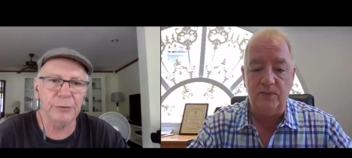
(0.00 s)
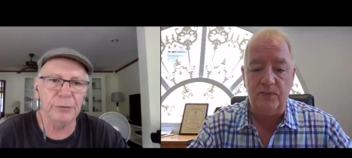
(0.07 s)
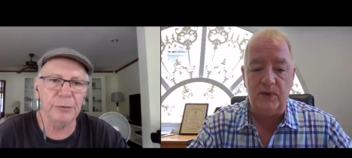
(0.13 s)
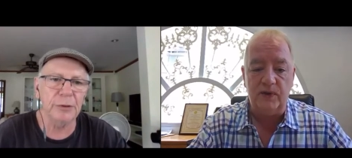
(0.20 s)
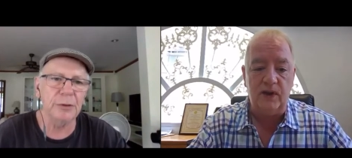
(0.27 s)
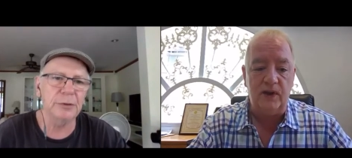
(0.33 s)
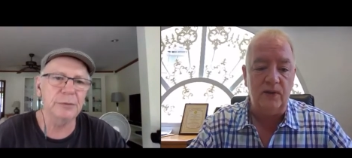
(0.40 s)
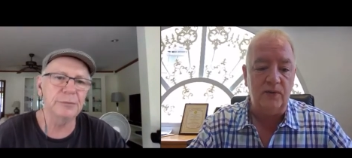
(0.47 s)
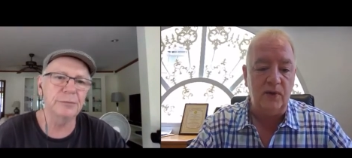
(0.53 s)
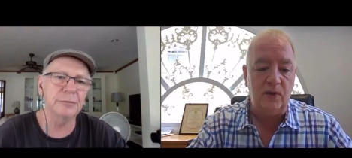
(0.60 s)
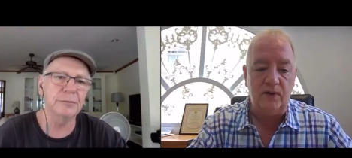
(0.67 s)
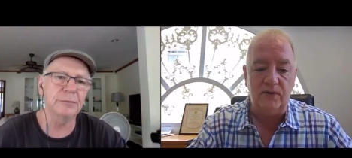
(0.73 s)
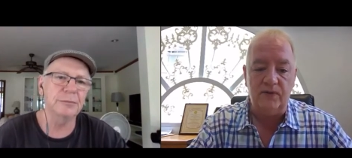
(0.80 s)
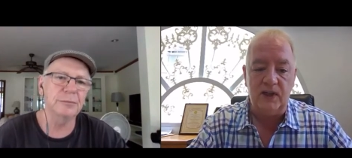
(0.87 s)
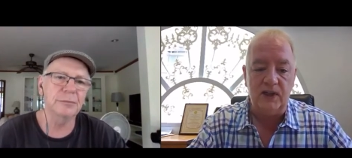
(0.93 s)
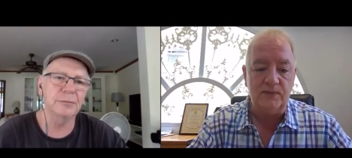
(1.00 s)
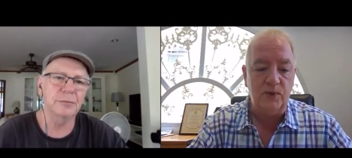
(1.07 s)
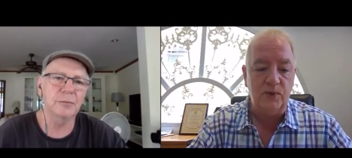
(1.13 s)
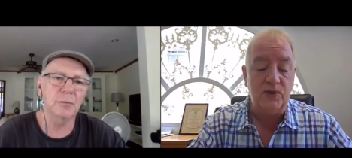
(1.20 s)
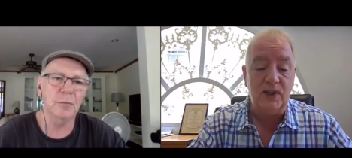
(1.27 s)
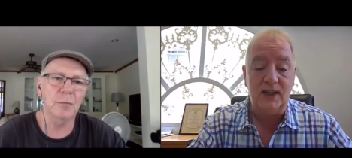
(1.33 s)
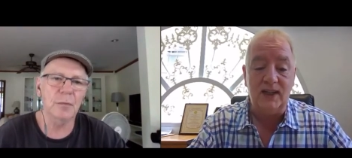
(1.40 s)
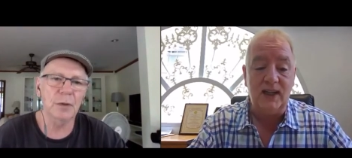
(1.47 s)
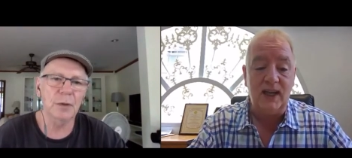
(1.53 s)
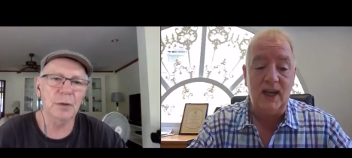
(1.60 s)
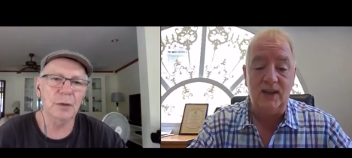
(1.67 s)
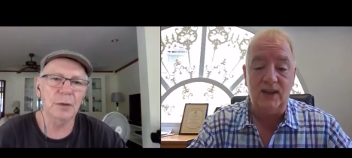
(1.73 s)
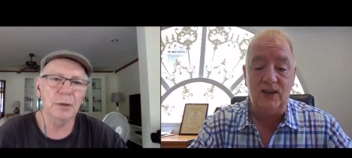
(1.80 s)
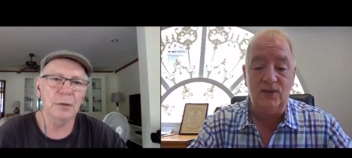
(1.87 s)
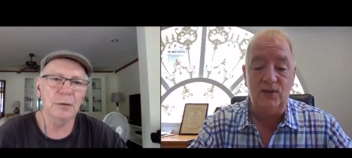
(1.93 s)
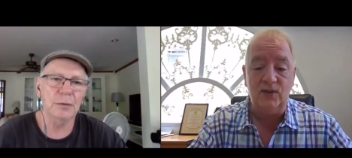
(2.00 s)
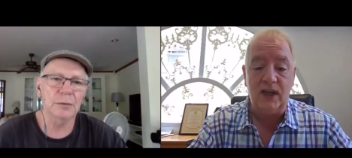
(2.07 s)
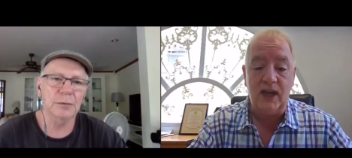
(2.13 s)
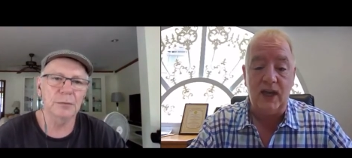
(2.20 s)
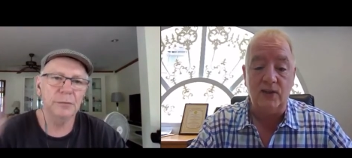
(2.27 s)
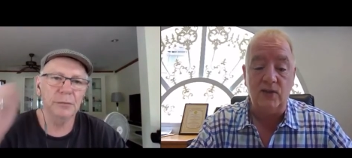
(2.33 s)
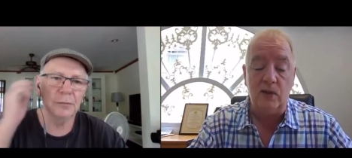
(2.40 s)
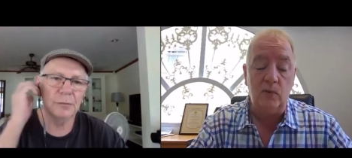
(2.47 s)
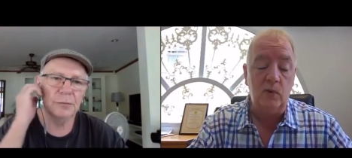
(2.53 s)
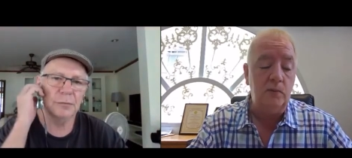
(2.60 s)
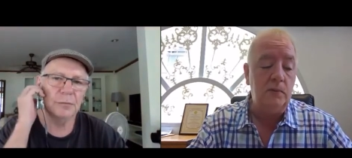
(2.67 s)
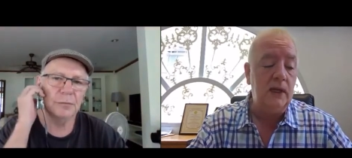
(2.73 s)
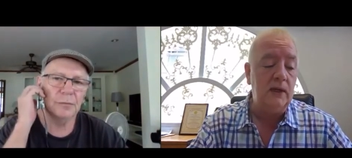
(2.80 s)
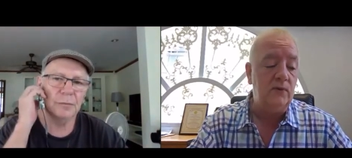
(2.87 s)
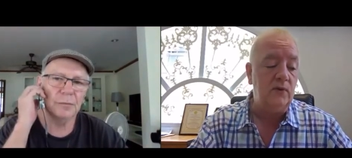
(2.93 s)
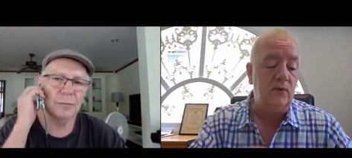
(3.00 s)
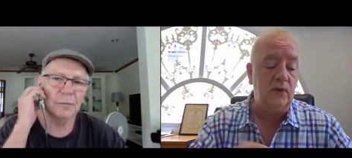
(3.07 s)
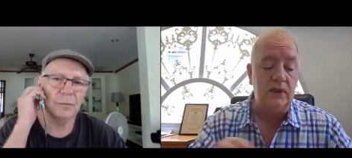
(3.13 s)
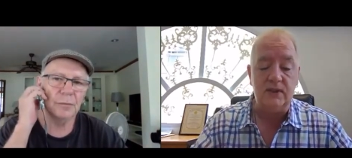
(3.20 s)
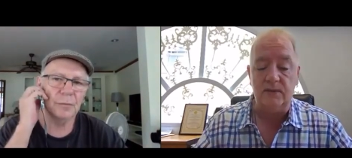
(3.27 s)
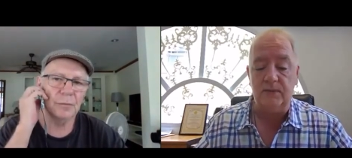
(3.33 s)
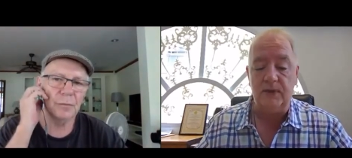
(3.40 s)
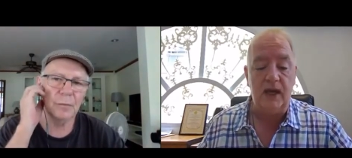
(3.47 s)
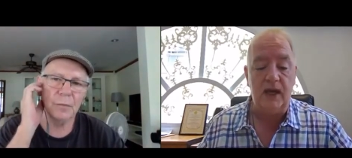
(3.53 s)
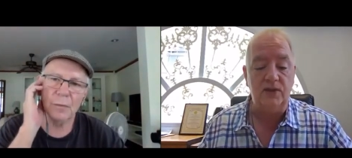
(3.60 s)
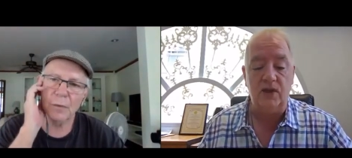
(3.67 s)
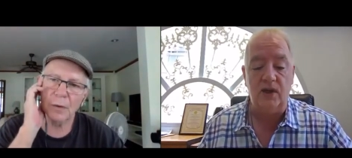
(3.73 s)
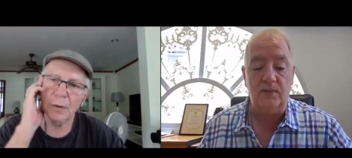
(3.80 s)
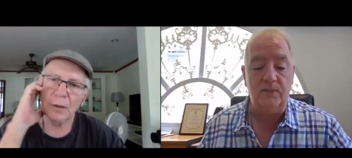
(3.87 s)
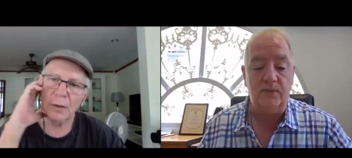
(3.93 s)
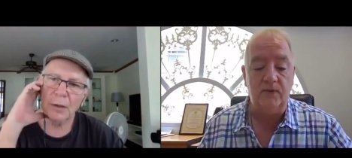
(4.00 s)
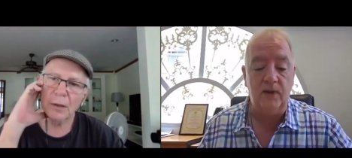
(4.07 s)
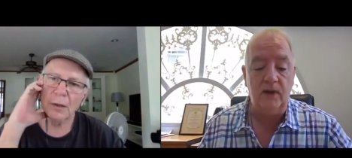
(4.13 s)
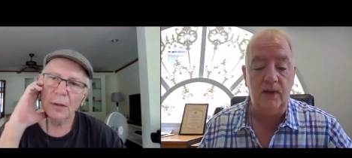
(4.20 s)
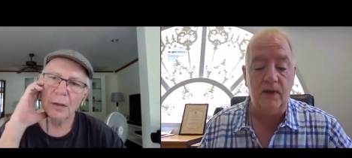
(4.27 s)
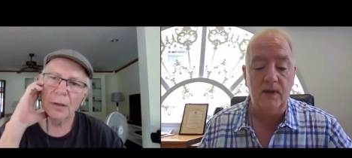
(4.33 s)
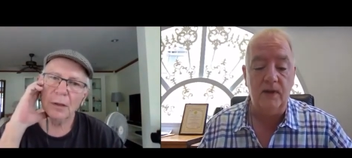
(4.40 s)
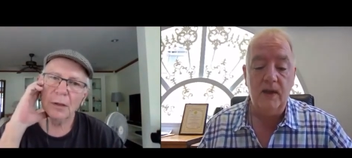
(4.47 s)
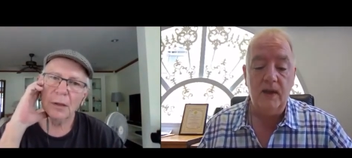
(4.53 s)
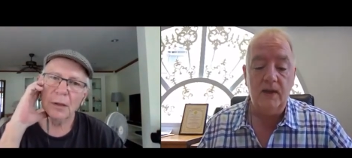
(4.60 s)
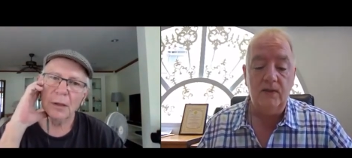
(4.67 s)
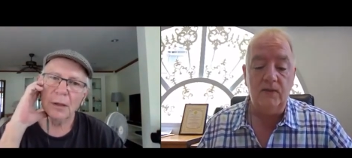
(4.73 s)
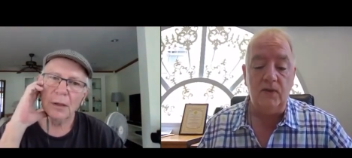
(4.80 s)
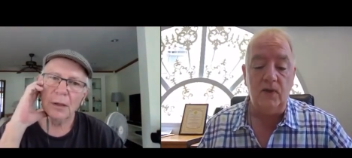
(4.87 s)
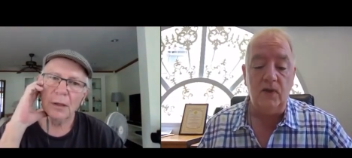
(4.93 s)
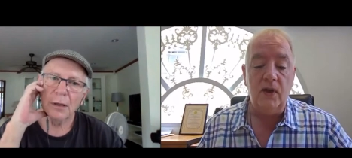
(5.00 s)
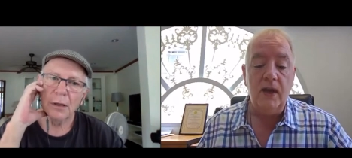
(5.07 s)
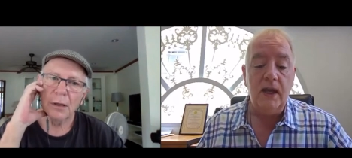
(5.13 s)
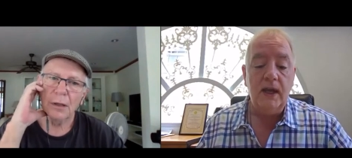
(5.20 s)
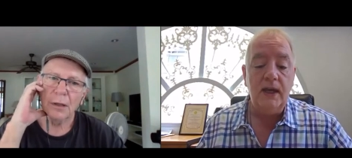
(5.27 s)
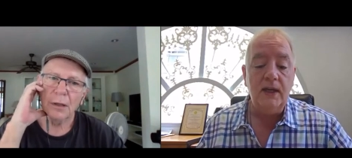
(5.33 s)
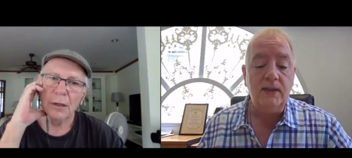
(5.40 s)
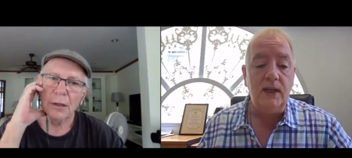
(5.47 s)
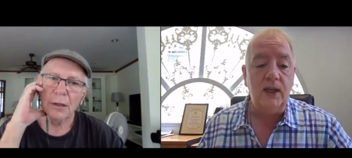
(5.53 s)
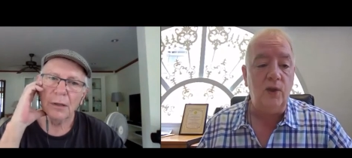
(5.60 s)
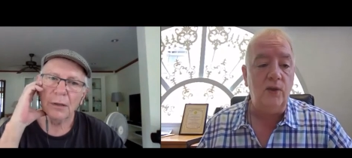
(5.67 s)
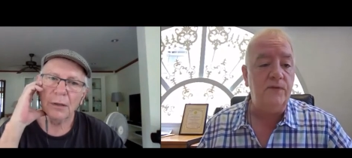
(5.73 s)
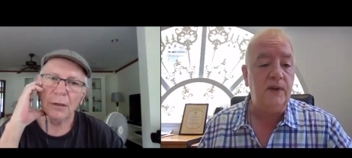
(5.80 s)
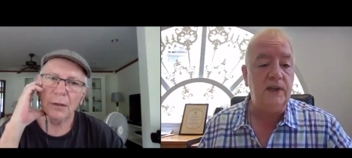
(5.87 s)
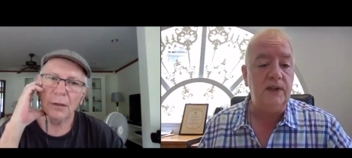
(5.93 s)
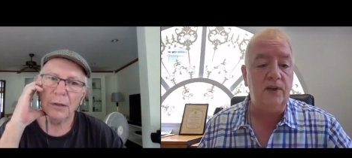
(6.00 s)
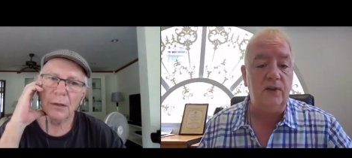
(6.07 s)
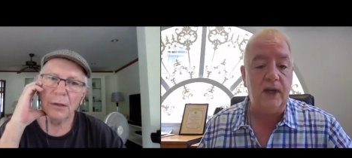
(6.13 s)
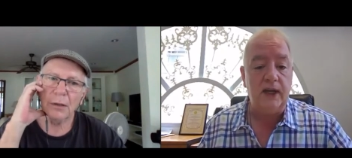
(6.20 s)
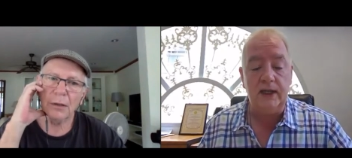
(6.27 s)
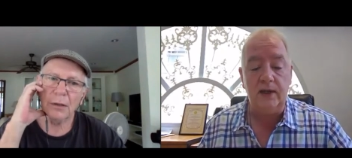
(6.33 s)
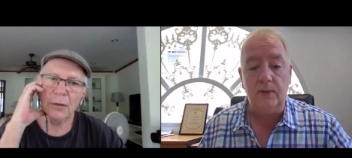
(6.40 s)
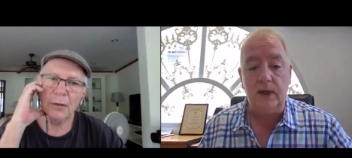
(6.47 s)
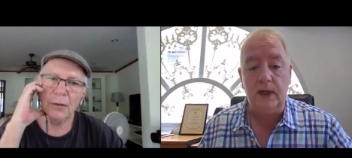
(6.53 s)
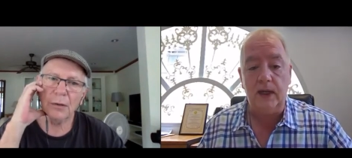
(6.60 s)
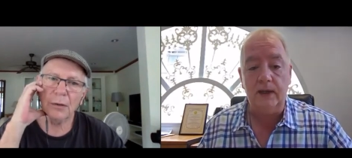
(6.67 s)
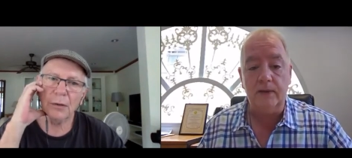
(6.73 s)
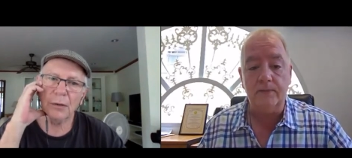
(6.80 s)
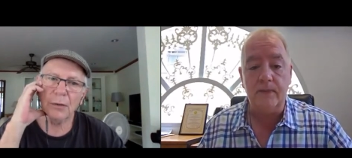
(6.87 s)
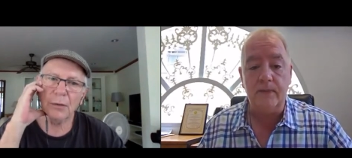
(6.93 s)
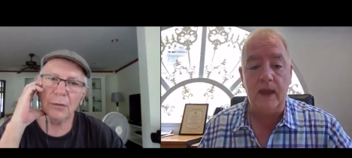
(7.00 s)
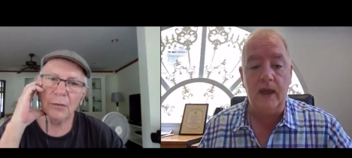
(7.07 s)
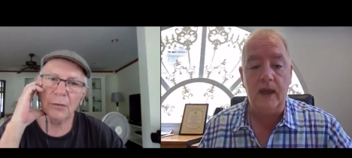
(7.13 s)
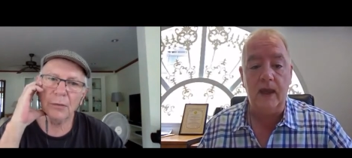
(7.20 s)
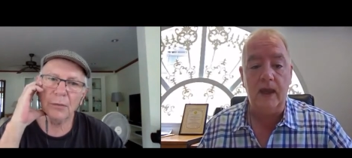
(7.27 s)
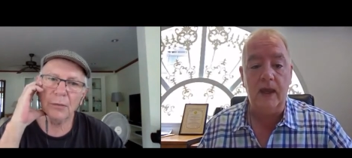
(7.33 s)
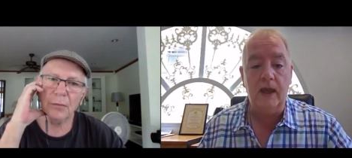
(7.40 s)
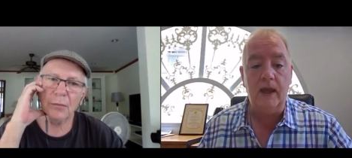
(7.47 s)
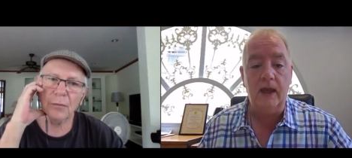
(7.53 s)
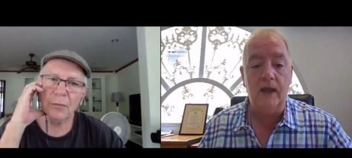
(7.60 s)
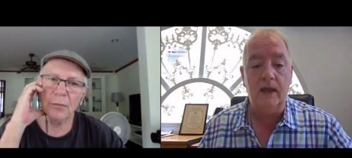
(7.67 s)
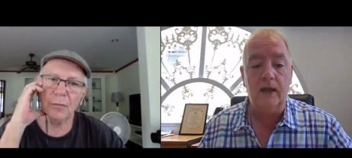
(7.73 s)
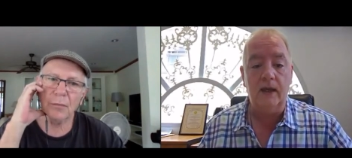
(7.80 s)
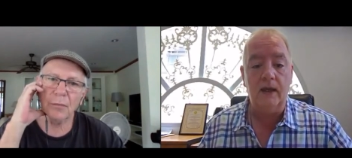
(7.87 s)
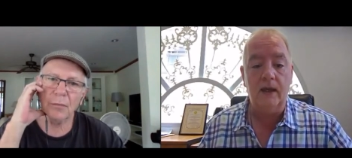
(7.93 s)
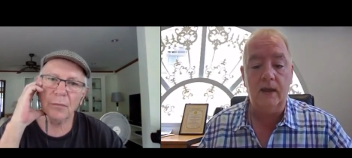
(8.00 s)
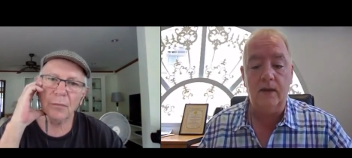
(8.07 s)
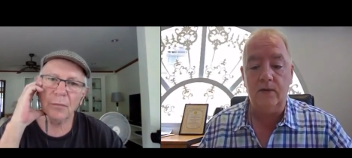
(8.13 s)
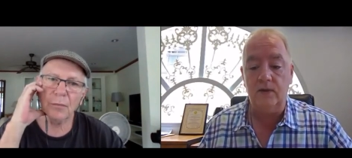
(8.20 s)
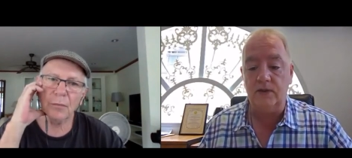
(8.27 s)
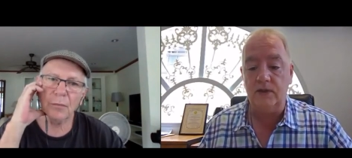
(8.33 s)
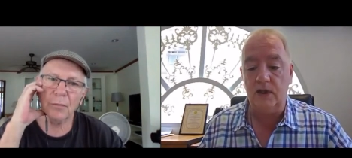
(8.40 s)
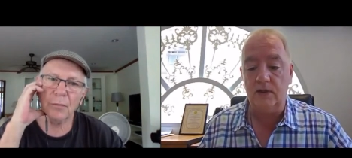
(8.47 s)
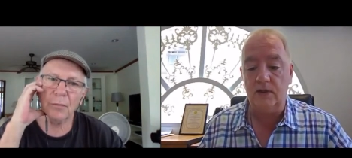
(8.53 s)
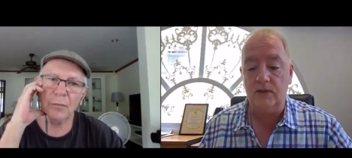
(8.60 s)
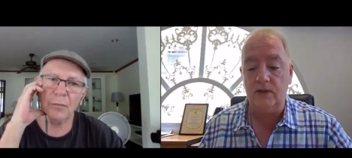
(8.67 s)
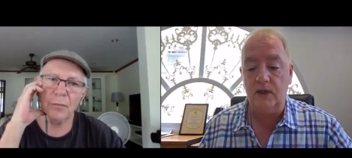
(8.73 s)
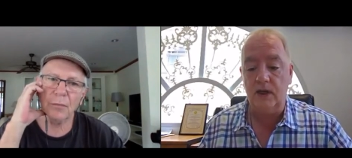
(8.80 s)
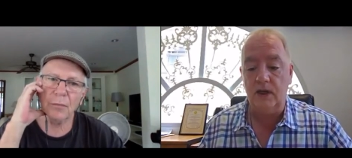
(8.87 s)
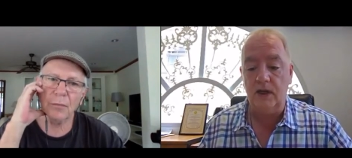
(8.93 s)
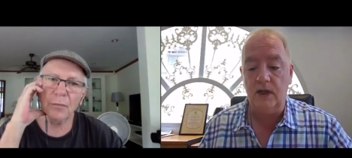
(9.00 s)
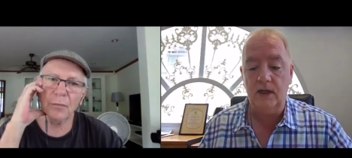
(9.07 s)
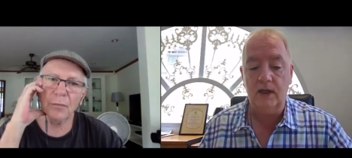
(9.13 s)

Speaker 1: and, and on our Facebook, you can you can do catch up. We may even release some catch ups. Yeah. So here's a little video anyway, uh, which I'll share.